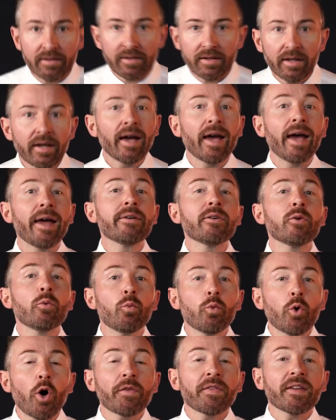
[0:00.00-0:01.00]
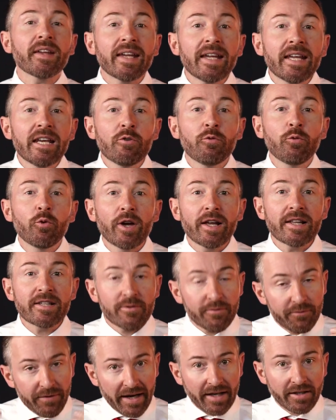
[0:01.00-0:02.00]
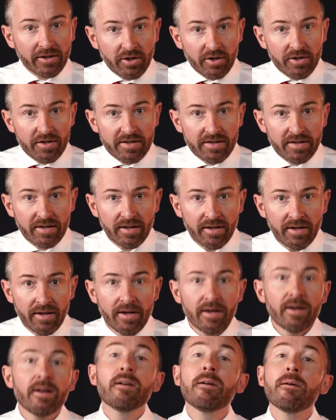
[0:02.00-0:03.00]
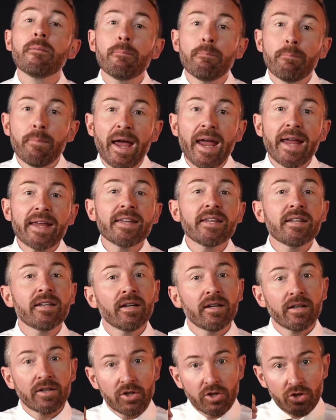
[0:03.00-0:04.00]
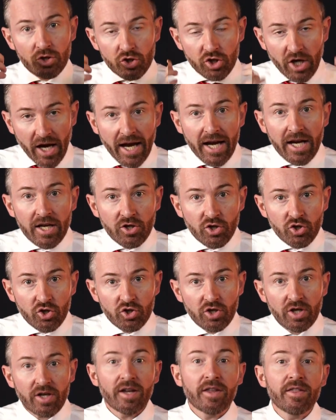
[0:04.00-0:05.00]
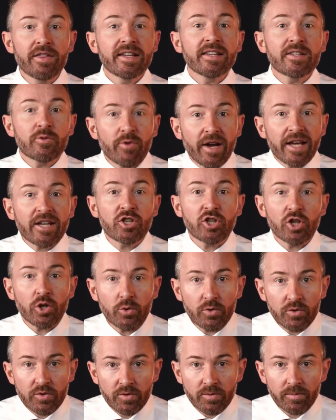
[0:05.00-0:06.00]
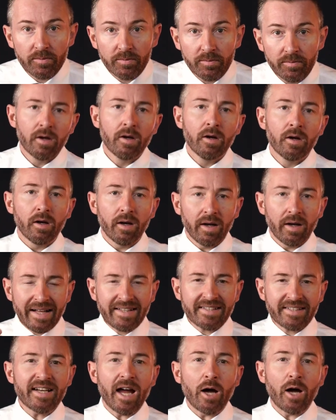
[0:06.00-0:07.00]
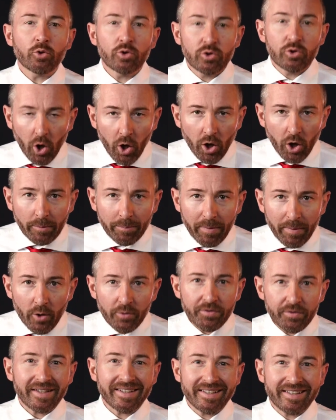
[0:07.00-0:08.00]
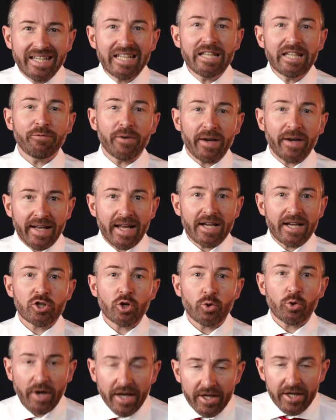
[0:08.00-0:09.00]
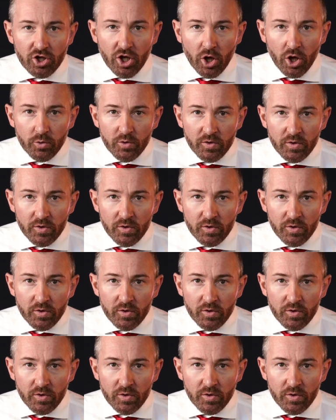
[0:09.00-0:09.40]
and what influence factors may change these ratios. Let's now talk about the key financial ratios